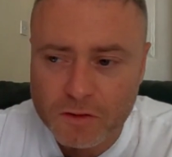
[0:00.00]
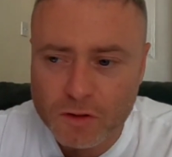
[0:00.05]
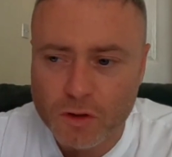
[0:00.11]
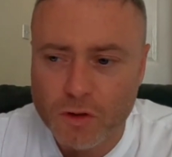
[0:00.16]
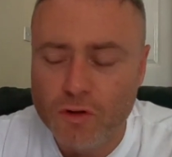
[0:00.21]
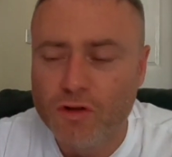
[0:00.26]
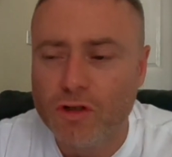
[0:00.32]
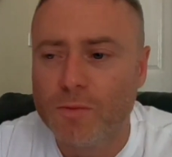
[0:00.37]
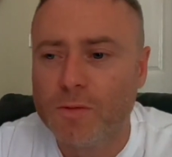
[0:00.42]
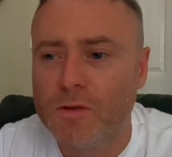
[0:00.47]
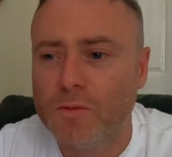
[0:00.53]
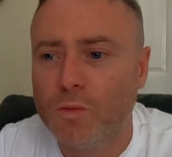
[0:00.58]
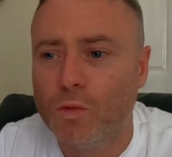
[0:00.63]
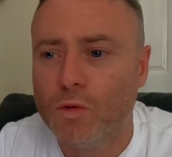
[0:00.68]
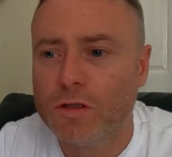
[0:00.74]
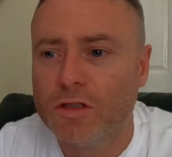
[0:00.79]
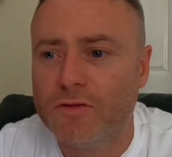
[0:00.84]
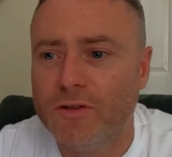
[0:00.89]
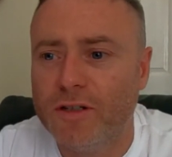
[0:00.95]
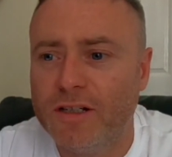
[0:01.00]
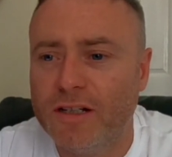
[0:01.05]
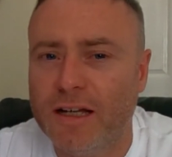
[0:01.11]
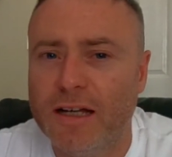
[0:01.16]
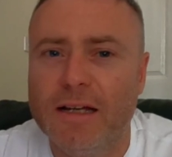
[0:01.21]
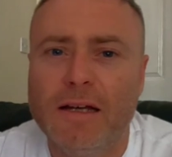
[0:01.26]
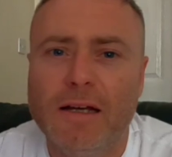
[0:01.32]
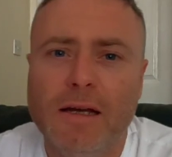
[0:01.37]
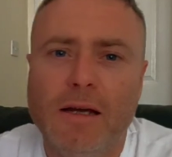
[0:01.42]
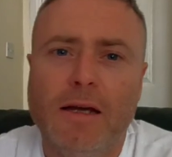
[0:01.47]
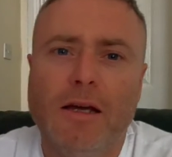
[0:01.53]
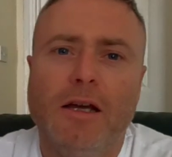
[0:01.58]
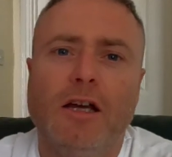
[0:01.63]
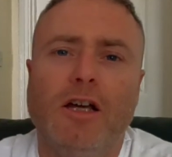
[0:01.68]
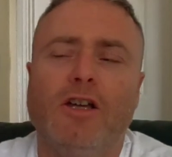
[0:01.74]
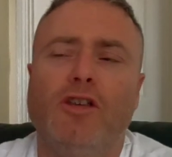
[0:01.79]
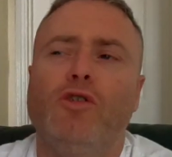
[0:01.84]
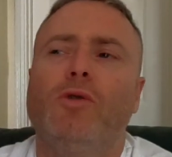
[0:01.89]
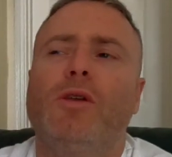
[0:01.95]
Two drops of water in there,
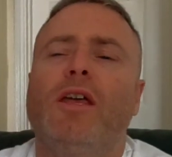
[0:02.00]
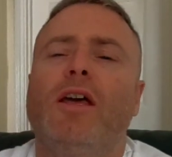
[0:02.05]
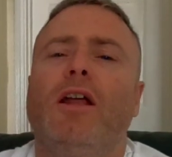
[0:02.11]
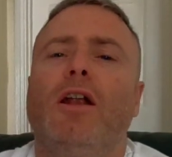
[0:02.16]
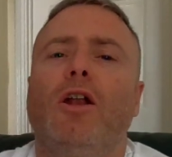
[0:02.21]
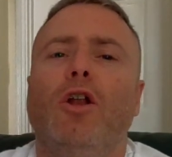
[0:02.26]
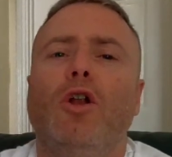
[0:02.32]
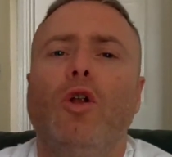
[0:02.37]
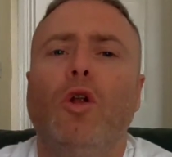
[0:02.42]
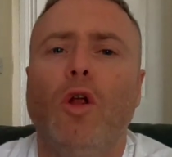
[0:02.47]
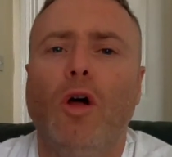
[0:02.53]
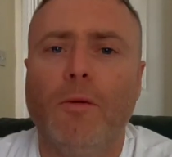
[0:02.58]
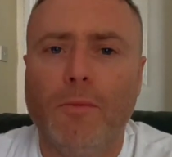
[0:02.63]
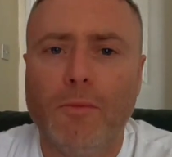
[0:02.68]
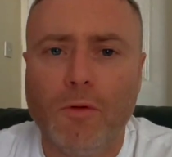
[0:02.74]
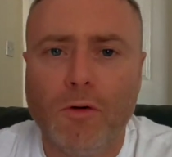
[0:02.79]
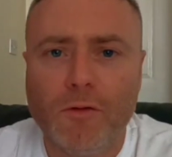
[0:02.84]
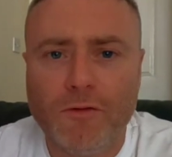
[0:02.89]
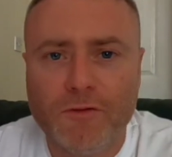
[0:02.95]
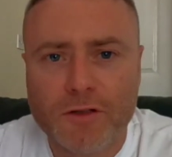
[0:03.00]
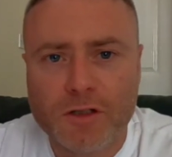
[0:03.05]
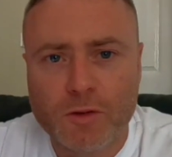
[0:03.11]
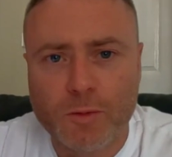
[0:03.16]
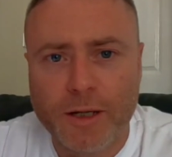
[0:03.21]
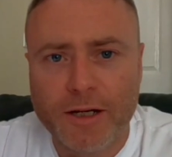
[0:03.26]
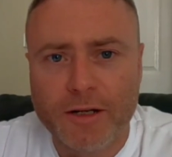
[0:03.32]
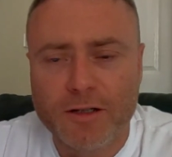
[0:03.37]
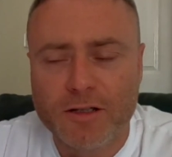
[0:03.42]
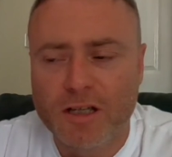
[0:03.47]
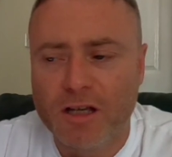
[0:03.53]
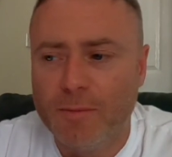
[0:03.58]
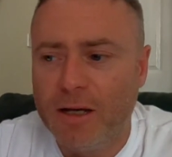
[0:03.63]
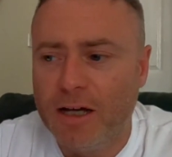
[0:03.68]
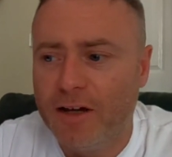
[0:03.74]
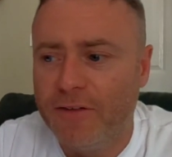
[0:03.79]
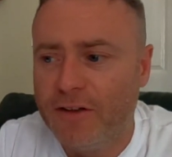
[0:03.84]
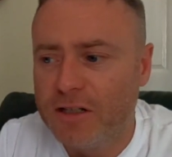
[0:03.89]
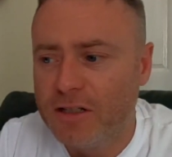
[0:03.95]
you get a lot more sweetness
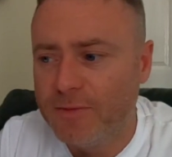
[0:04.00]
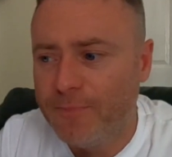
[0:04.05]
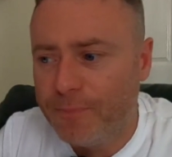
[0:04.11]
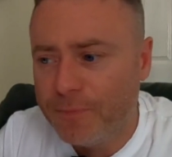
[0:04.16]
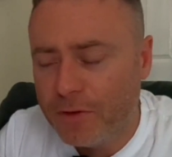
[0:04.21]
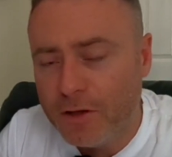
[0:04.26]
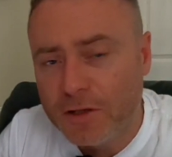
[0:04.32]
come out of this.